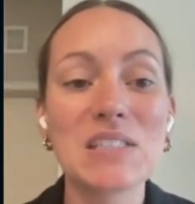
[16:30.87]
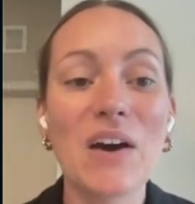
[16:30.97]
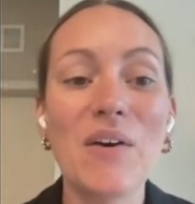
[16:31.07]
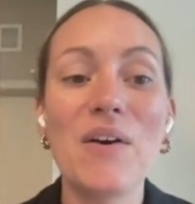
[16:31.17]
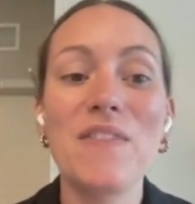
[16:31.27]

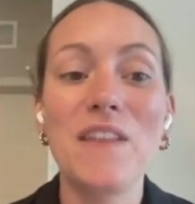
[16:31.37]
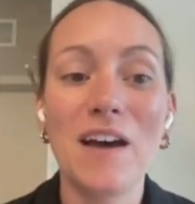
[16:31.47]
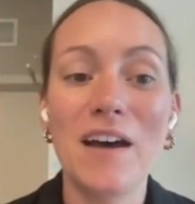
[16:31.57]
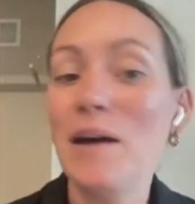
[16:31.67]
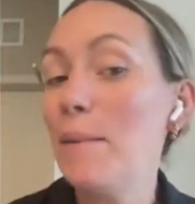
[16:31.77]
So
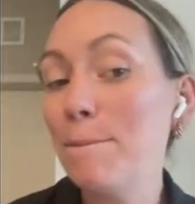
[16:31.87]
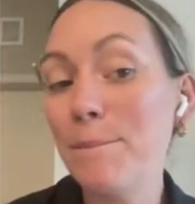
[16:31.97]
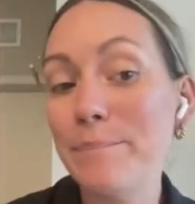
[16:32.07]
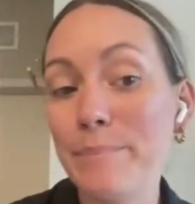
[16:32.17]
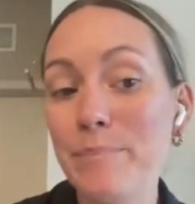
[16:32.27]
the
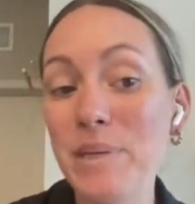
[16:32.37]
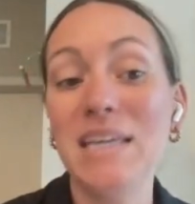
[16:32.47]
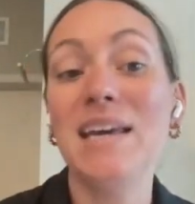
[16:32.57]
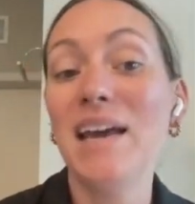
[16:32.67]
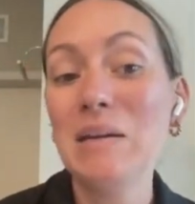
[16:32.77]

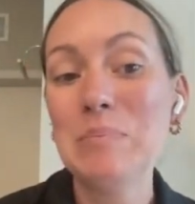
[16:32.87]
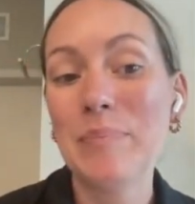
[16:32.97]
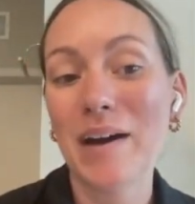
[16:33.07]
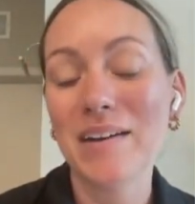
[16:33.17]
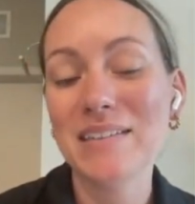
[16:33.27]
B
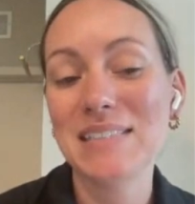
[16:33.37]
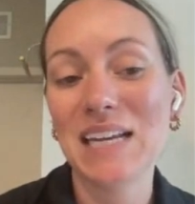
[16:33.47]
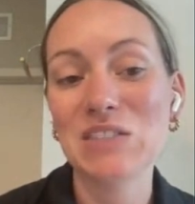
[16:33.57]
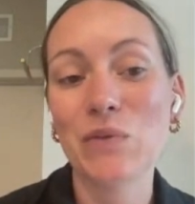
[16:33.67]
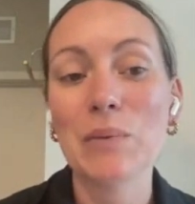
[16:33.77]
in BARC
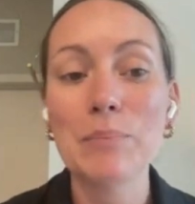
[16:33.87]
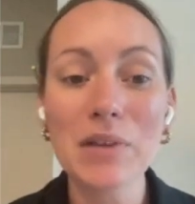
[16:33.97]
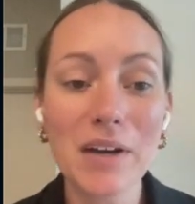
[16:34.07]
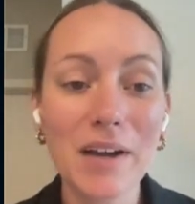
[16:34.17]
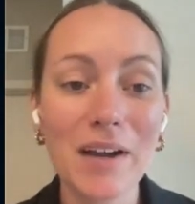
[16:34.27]
stands for
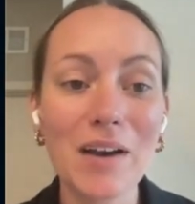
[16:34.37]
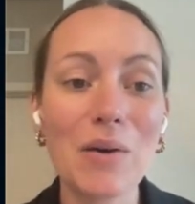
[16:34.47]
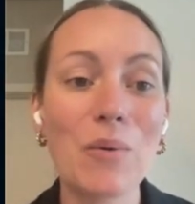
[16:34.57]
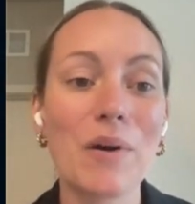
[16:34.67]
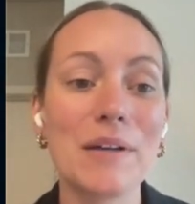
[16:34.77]

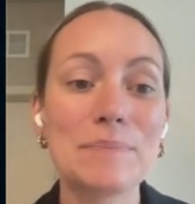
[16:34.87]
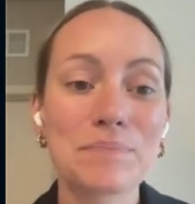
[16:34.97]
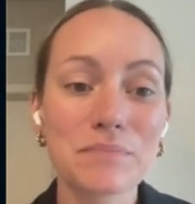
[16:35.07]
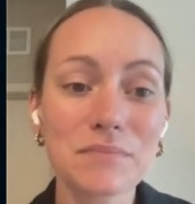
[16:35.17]
blur or